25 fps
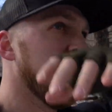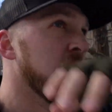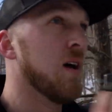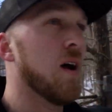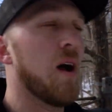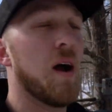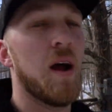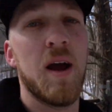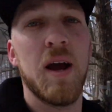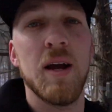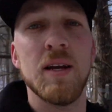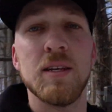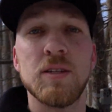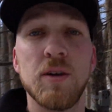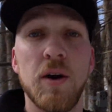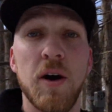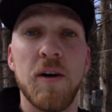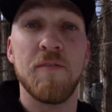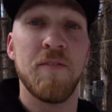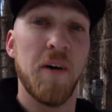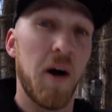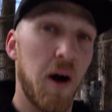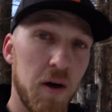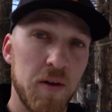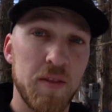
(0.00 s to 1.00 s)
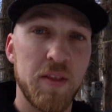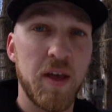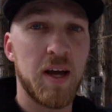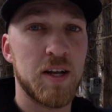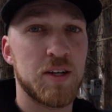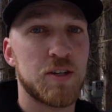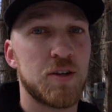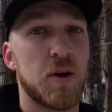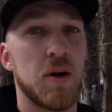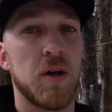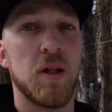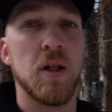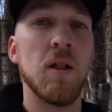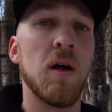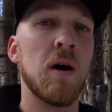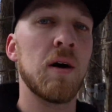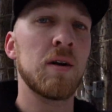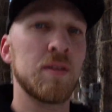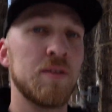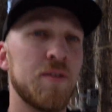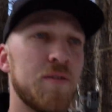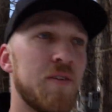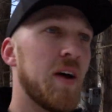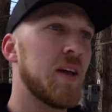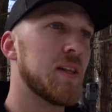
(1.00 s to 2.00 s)
All right, so I followed that trail along
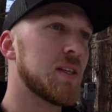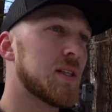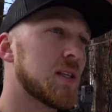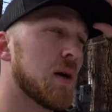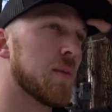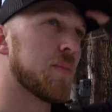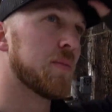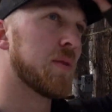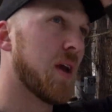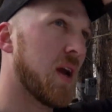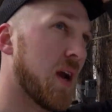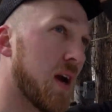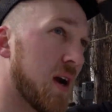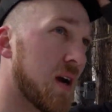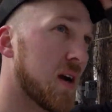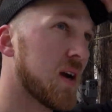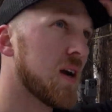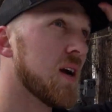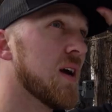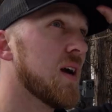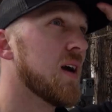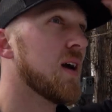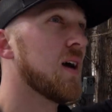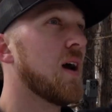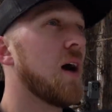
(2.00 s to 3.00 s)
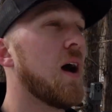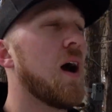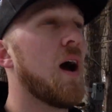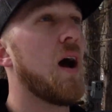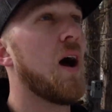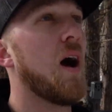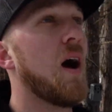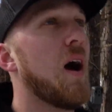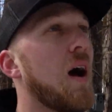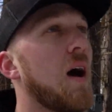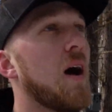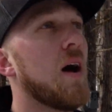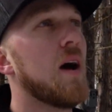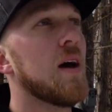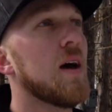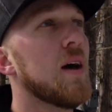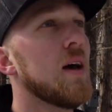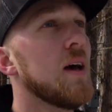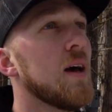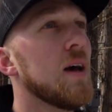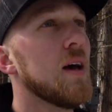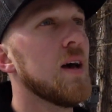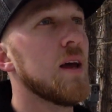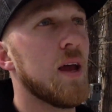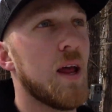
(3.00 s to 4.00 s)
the fence up there, and
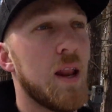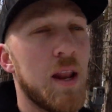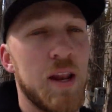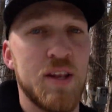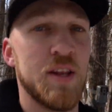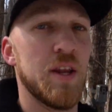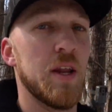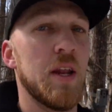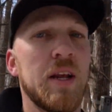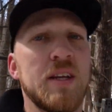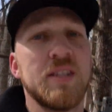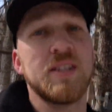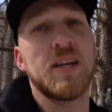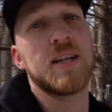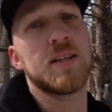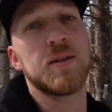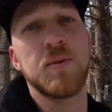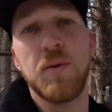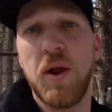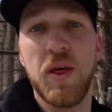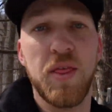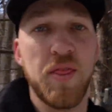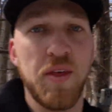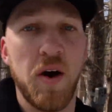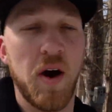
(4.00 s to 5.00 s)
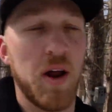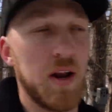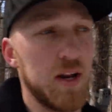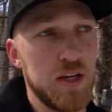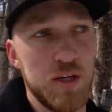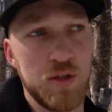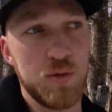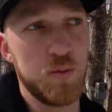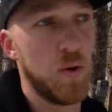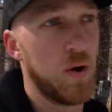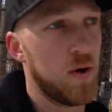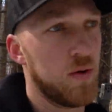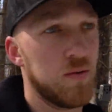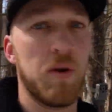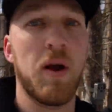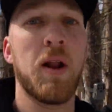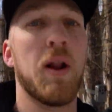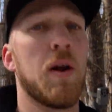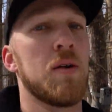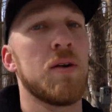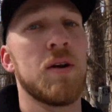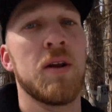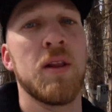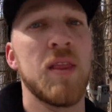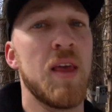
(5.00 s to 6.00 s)
it did exactly what I thought. It just went right
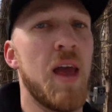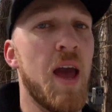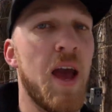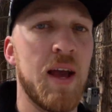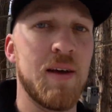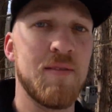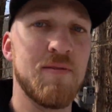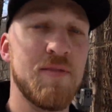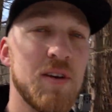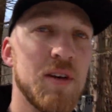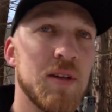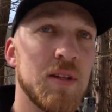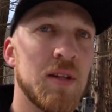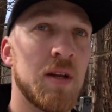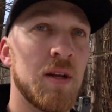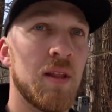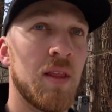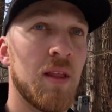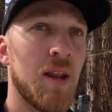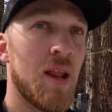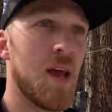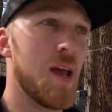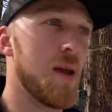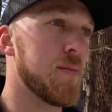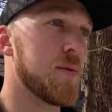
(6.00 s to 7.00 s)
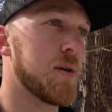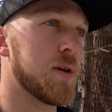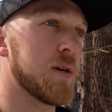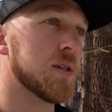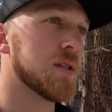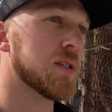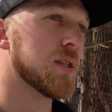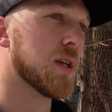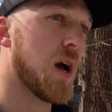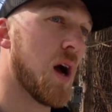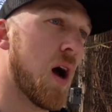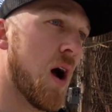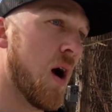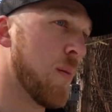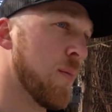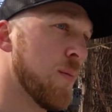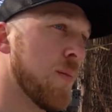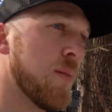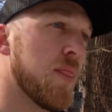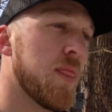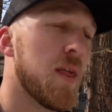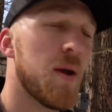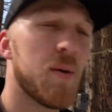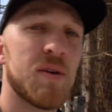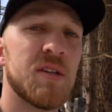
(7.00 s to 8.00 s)
out into the ag field, into the neighbors.
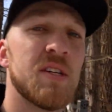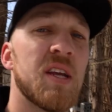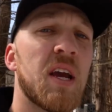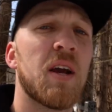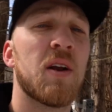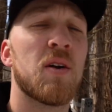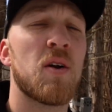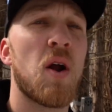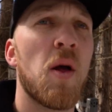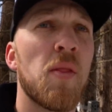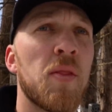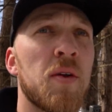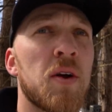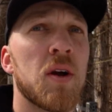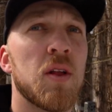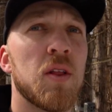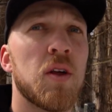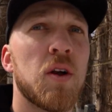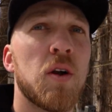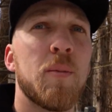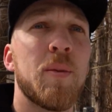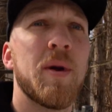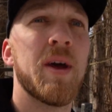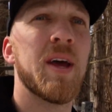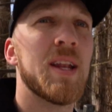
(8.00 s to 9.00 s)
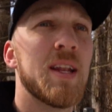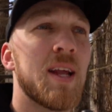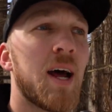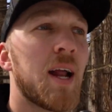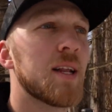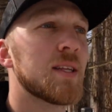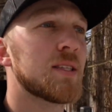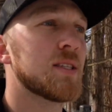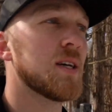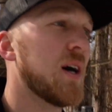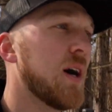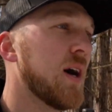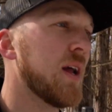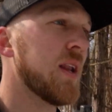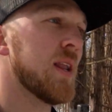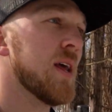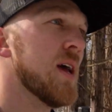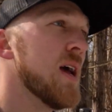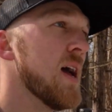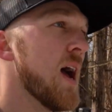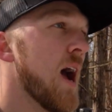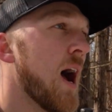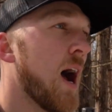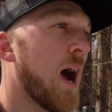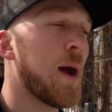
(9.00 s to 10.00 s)
They were digging around there a little bit, not a ton.
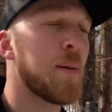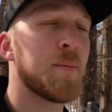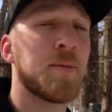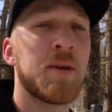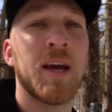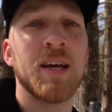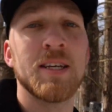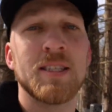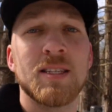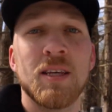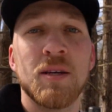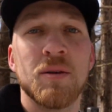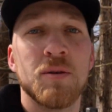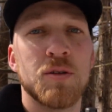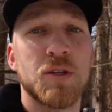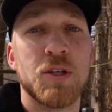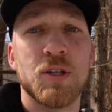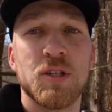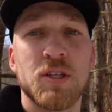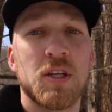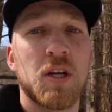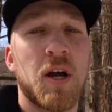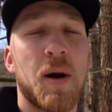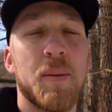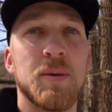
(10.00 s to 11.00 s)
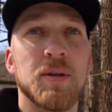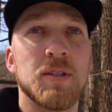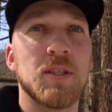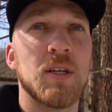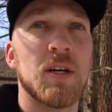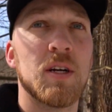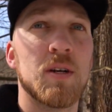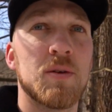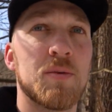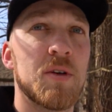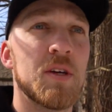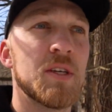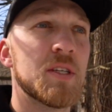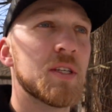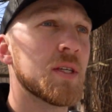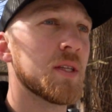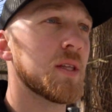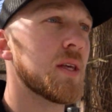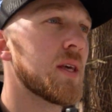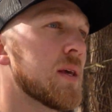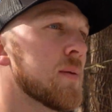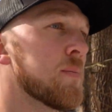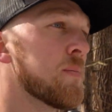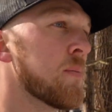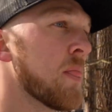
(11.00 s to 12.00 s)
I'm guessing it was just a couple deer
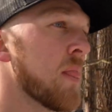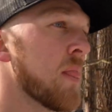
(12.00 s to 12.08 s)
recently.